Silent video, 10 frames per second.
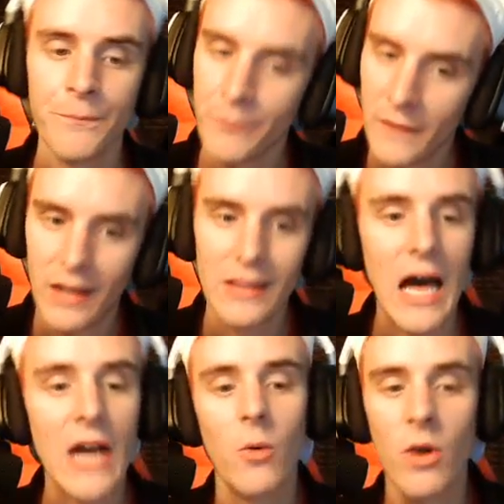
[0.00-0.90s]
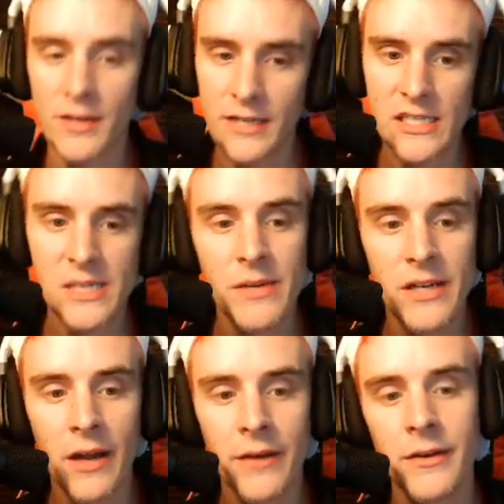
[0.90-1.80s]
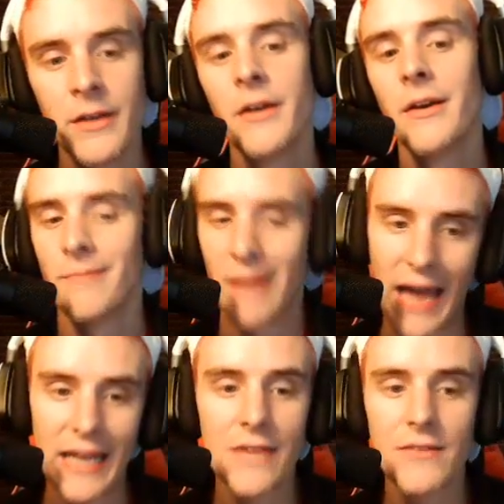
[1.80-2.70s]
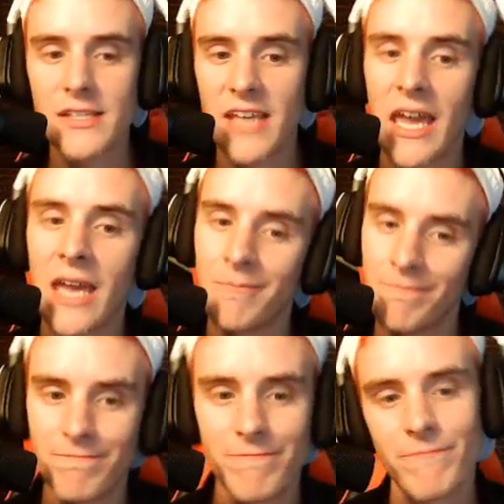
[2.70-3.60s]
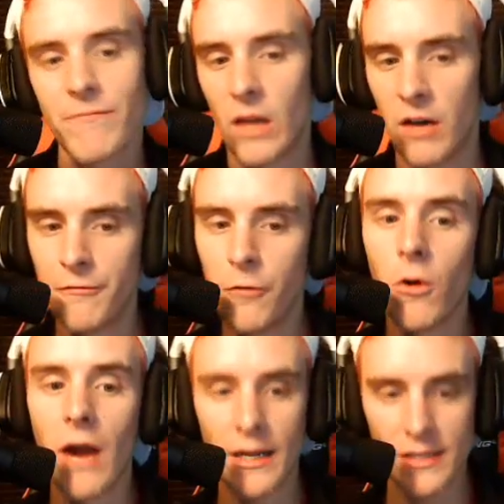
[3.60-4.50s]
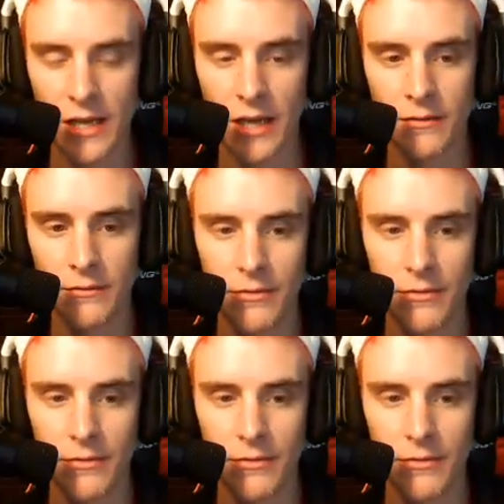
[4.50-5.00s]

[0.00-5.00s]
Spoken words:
A lot of work needs to be done. I give this game a 4 out of 10.